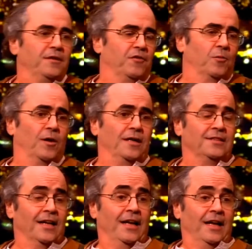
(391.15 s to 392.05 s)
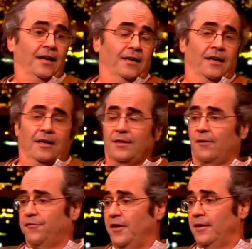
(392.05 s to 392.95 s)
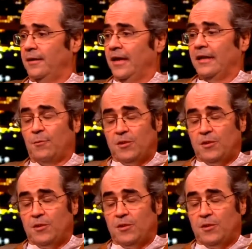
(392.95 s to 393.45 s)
different ways. And a friend... There was a